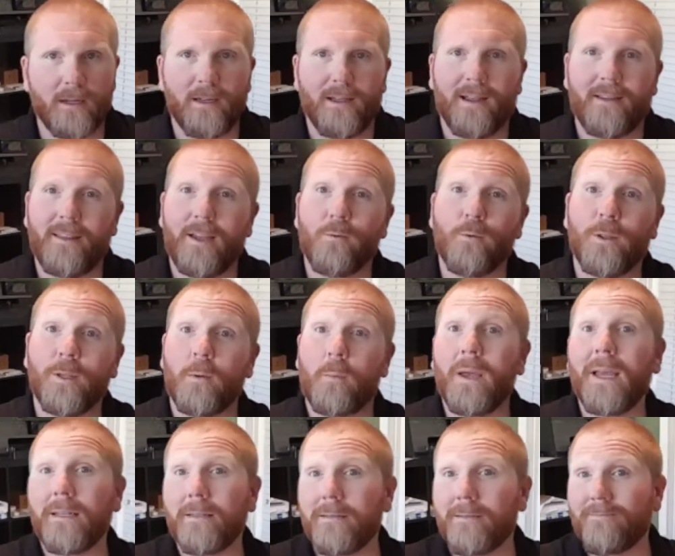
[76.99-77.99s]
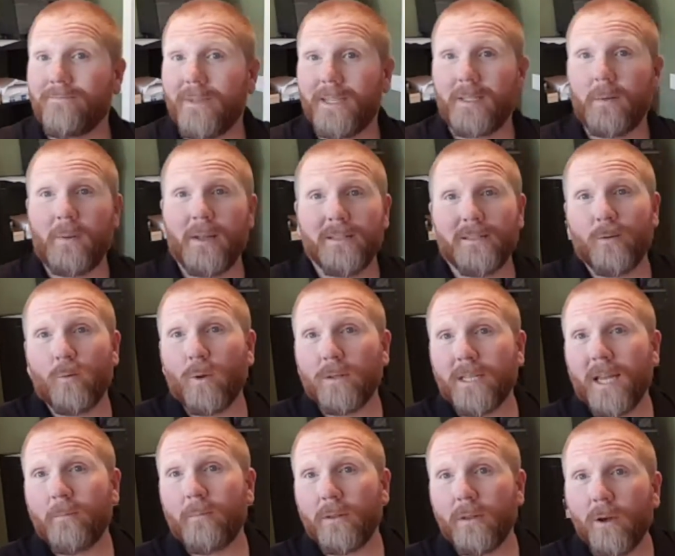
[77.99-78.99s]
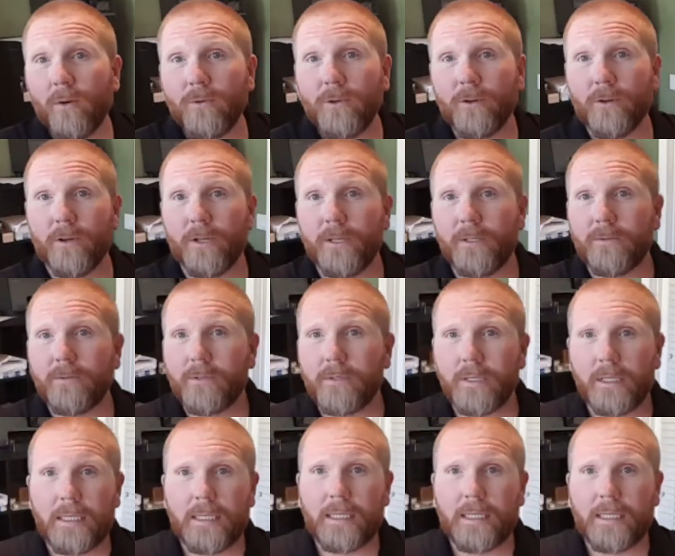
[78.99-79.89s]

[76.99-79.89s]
And that really depends. It depends on what type of loan you're going to use.